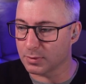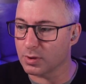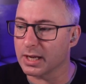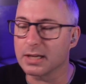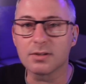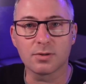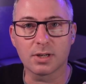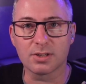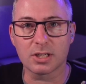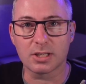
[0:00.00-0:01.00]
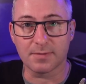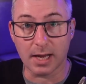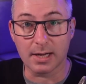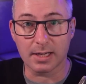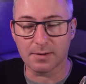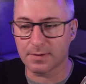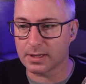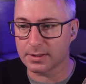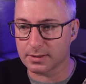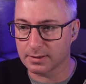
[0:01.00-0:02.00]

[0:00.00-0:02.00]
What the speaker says: looking into congestive cardiac failure.